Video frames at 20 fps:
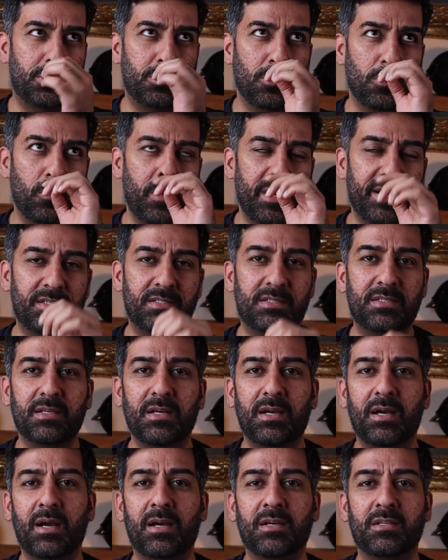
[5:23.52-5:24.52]
two weeks,
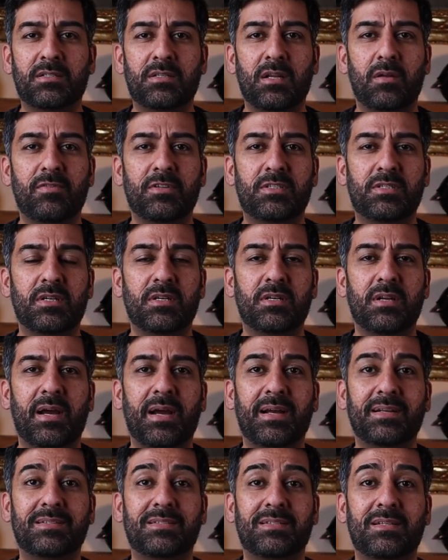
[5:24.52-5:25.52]
uh, Silverstone
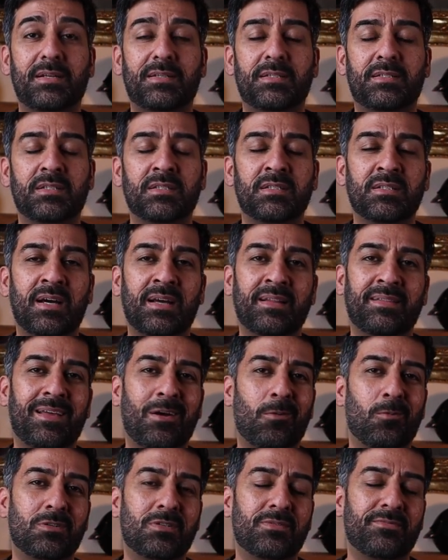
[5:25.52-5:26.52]
and Snetterton, and
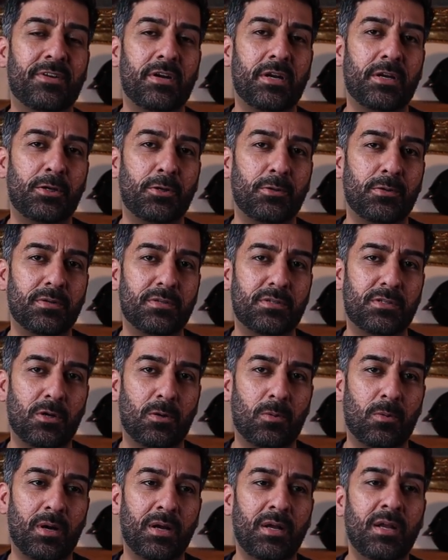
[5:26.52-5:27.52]
that wasn't very good.
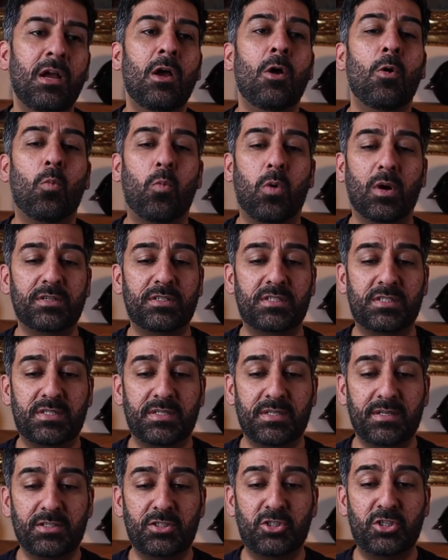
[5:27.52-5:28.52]
So uh,
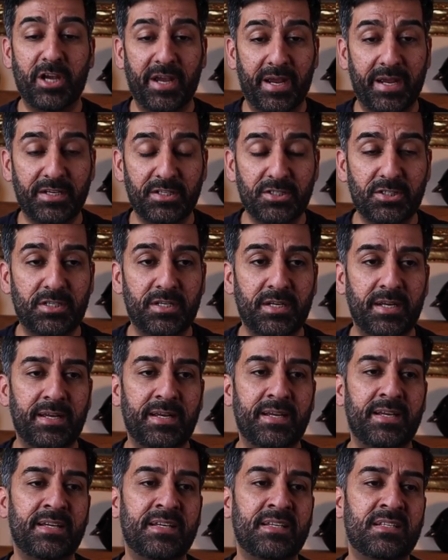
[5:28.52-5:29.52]
what's changed
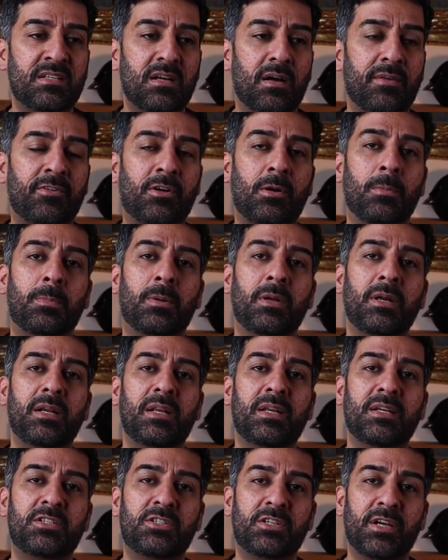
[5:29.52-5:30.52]
is I've
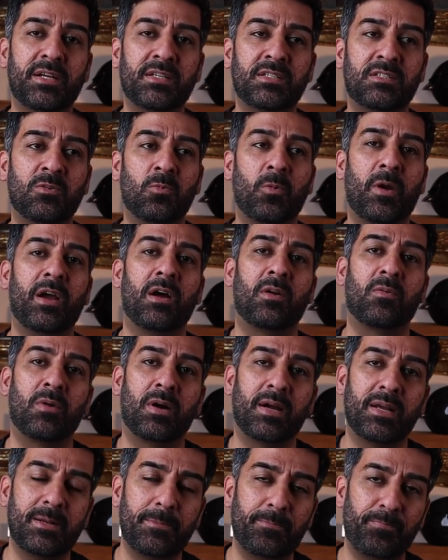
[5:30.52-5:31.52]
completely changed the way I
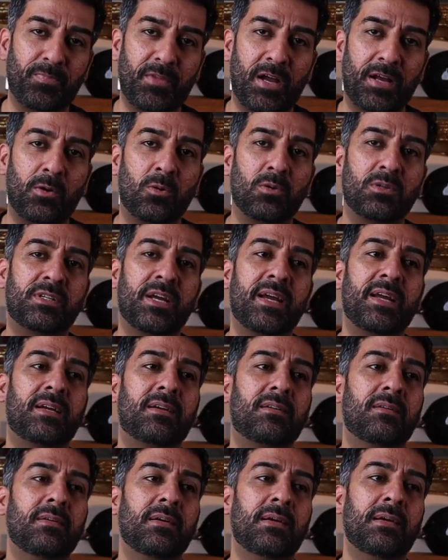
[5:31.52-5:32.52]
ride. I don't
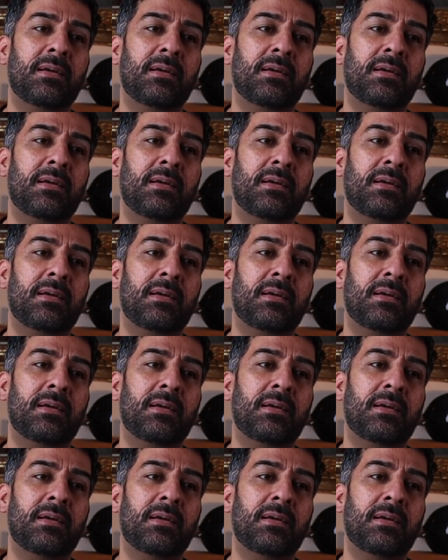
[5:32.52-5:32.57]
take